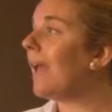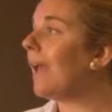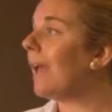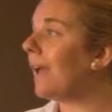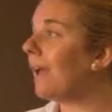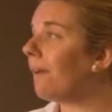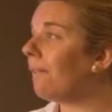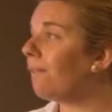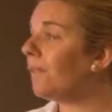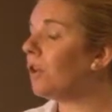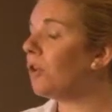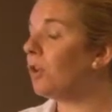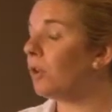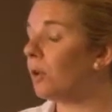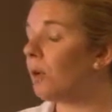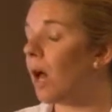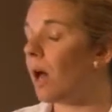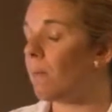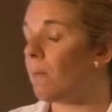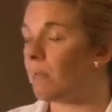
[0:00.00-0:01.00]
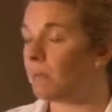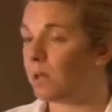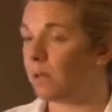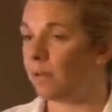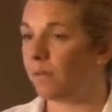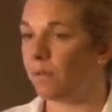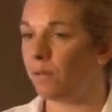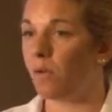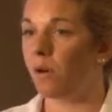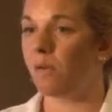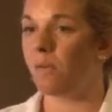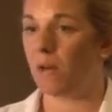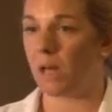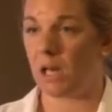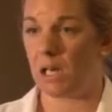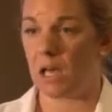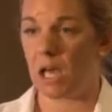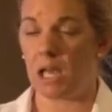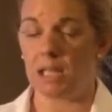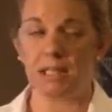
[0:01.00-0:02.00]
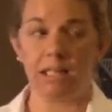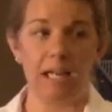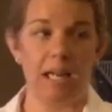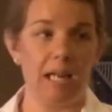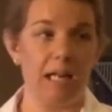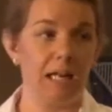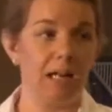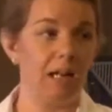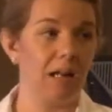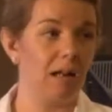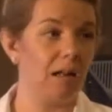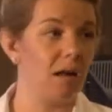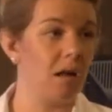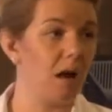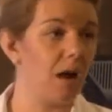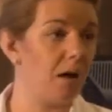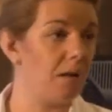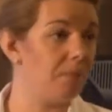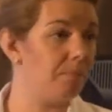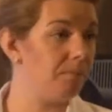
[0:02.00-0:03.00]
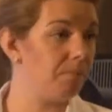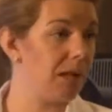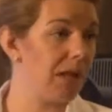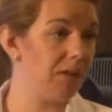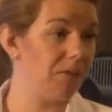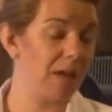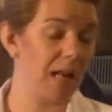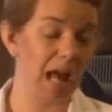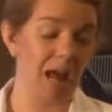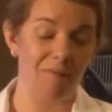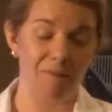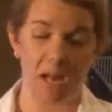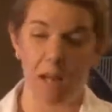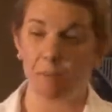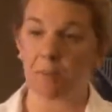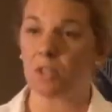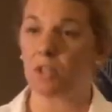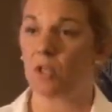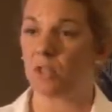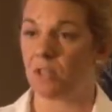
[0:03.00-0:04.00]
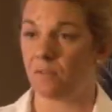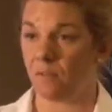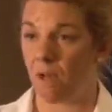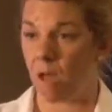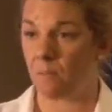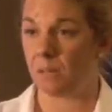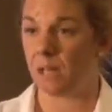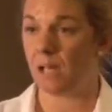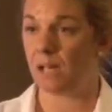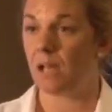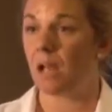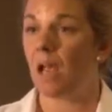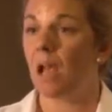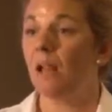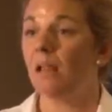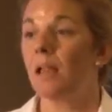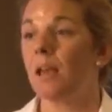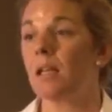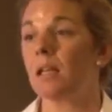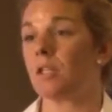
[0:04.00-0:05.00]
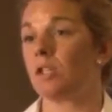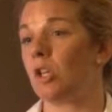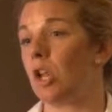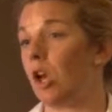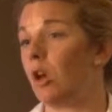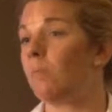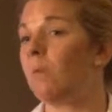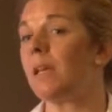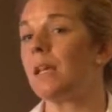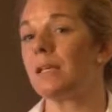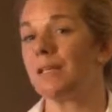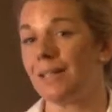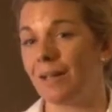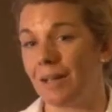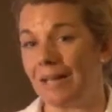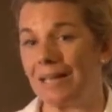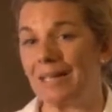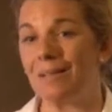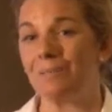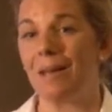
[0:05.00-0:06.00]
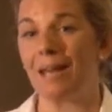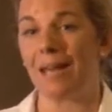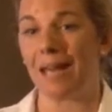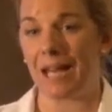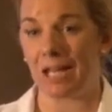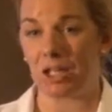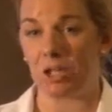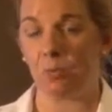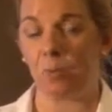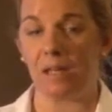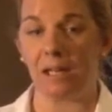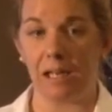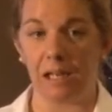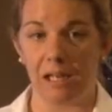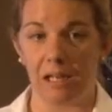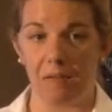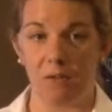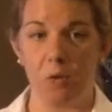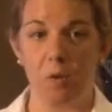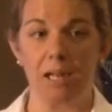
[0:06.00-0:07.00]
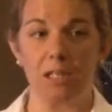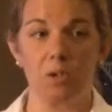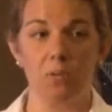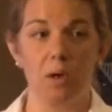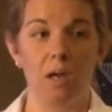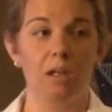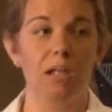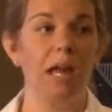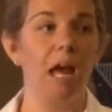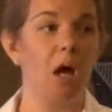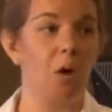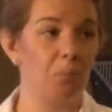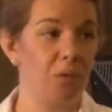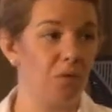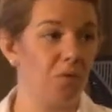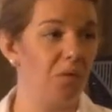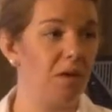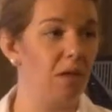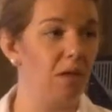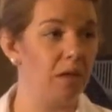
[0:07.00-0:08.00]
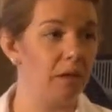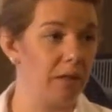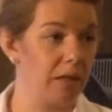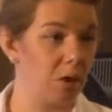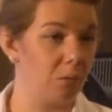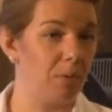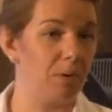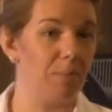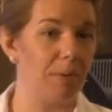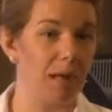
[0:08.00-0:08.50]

If you do come up to the floor very nauseated and even having episodes of vomiting, let us know, because there is medication we can give you as well to help you feel a little bit